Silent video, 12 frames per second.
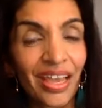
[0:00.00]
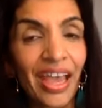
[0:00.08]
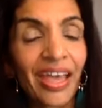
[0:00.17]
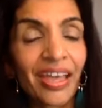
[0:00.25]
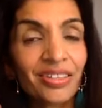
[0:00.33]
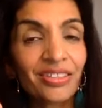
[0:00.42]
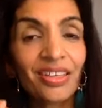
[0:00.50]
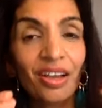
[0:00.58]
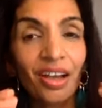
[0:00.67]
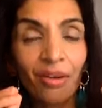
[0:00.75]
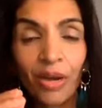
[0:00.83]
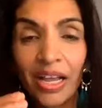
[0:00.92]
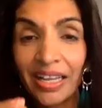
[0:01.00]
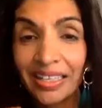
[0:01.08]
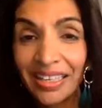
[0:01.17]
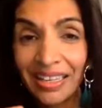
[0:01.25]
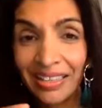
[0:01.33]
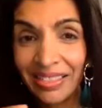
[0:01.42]
And
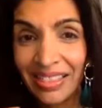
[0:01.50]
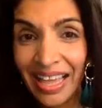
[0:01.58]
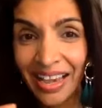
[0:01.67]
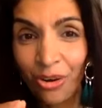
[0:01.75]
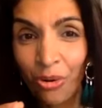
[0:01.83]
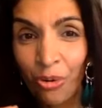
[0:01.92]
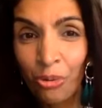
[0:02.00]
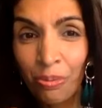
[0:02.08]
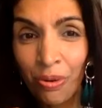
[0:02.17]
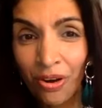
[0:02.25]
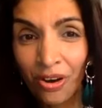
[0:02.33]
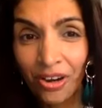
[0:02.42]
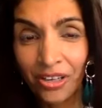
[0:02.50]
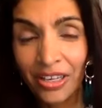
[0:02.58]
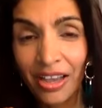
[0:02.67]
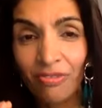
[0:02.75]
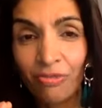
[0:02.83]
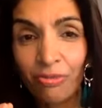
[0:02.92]
again, that whole part
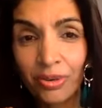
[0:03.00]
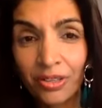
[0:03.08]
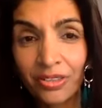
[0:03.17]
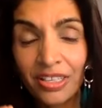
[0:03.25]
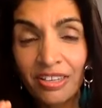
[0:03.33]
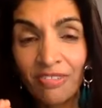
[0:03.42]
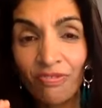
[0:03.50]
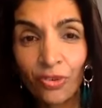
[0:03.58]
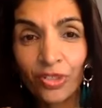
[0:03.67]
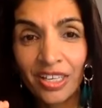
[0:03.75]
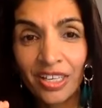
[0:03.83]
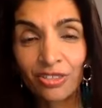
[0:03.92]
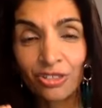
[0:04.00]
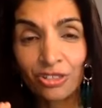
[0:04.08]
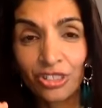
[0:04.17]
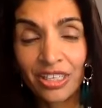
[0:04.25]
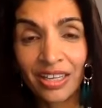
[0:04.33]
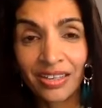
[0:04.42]
of really fully
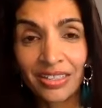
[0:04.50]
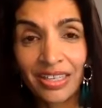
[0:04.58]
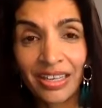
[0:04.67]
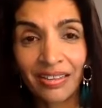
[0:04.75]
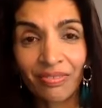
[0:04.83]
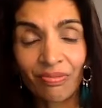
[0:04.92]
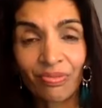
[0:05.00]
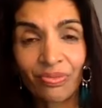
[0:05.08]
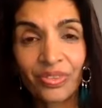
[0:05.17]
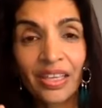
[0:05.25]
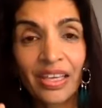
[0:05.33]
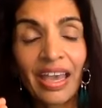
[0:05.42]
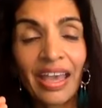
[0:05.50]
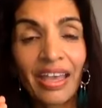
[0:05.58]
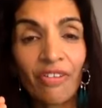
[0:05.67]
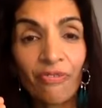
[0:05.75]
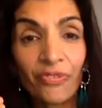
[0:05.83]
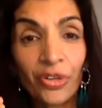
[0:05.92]
understanding
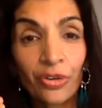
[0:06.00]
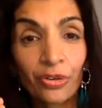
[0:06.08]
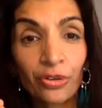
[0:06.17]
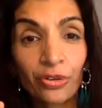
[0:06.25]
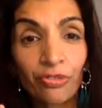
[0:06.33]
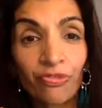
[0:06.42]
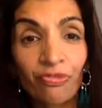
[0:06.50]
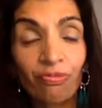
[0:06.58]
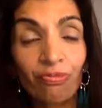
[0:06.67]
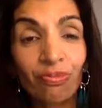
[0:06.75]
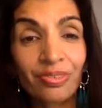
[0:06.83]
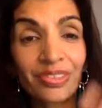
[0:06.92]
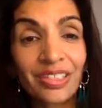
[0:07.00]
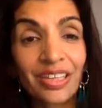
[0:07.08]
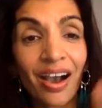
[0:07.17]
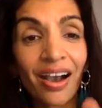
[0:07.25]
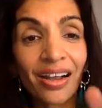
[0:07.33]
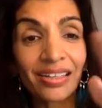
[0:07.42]
if you're
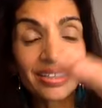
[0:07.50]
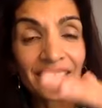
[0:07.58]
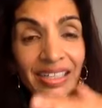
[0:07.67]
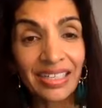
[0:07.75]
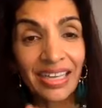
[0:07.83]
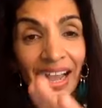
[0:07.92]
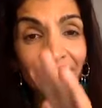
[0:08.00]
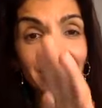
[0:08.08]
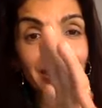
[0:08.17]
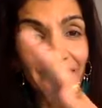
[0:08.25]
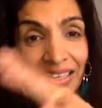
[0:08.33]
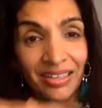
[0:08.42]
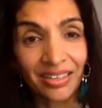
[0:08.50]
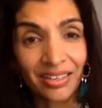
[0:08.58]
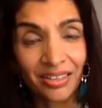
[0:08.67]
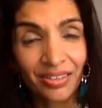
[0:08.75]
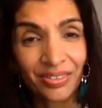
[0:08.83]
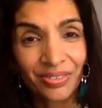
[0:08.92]
not connected
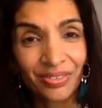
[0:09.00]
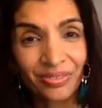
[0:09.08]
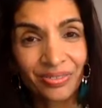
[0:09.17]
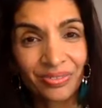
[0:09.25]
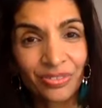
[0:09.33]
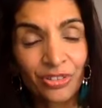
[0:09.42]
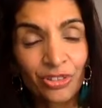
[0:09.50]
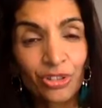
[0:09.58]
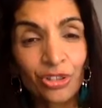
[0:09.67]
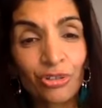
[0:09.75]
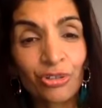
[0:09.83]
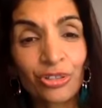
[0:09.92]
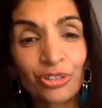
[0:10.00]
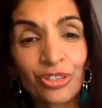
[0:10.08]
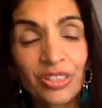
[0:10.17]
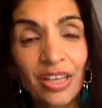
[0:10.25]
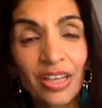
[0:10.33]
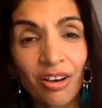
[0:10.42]
to
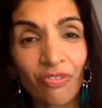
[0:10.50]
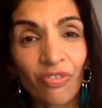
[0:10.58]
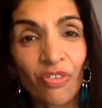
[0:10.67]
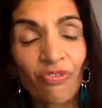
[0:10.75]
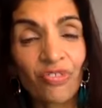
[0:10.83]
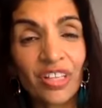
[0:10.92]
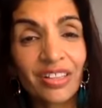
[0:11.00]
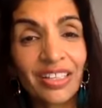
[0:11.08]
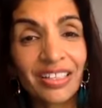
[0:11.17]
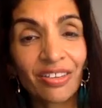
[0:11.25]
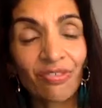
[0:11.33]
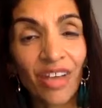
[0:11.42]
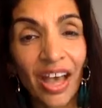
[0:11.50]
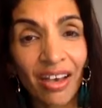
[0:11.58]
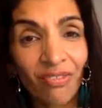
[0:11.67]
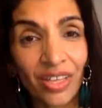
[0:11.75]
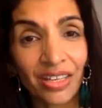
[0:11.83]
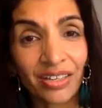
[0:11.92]
yourself, a feeling of
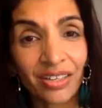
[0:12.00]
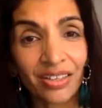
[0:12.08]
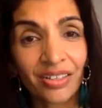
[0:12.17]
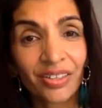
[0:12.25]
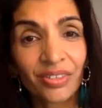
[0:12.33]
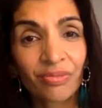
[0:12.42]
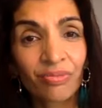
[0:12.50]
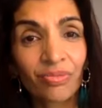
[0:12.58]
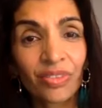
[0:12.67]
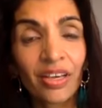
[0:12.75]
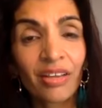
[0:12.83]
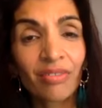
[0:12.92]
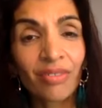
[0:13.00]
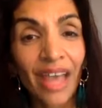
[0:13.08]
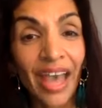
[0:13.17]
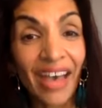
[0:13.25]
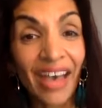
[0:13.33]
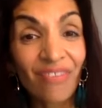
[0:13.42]
heaven, the
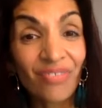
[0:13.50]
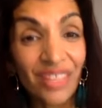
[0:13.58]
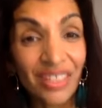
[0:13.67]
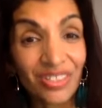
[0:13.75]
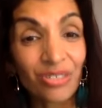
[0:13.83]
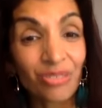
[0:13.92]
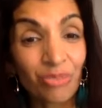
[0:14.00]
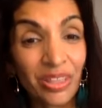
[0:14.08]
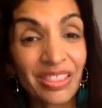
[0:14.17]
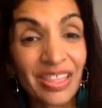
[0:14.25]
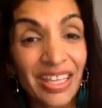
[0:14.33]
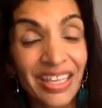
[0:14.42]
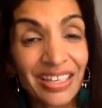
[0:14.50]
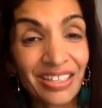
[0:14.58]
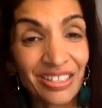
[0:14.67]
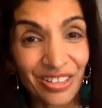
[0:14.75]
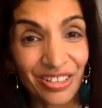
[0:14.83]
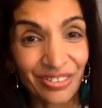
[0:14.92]
heavens
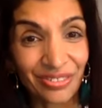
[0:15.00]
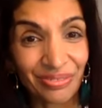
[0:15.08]
within you,